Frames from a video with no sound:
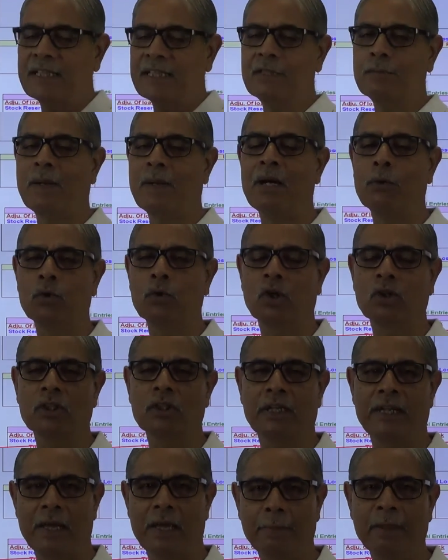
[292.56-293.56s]
is found on
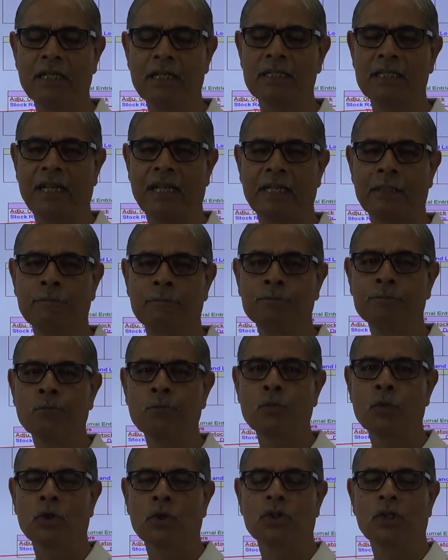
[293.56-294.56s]
the debit side,
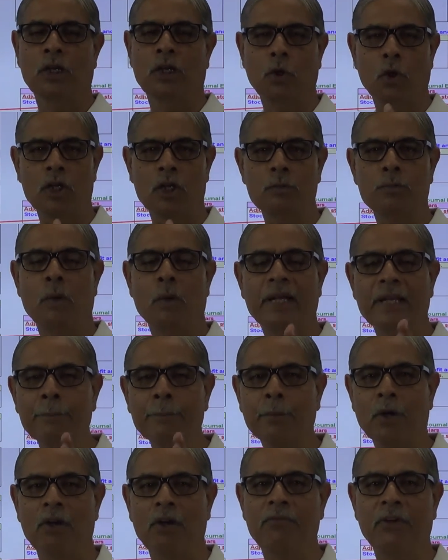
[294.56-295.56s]
the corresponding
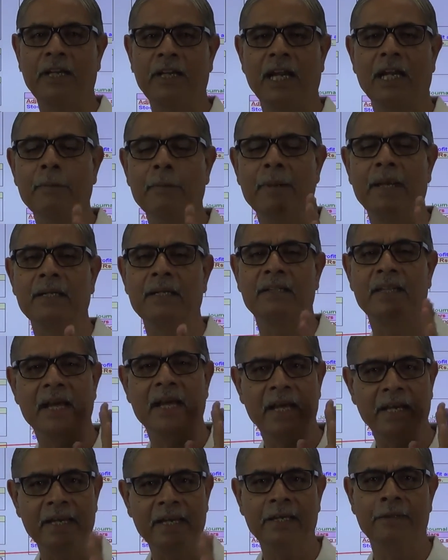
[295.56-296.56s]
profit element
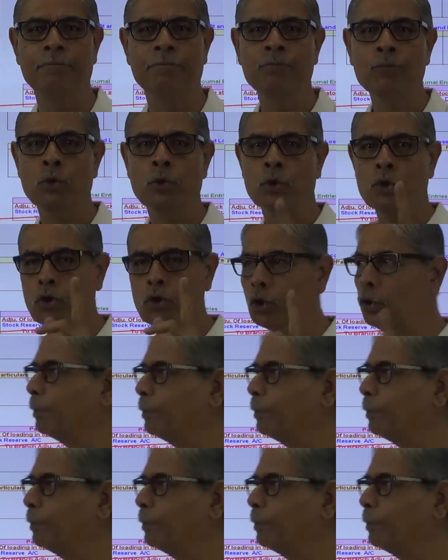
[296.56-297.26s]
therein should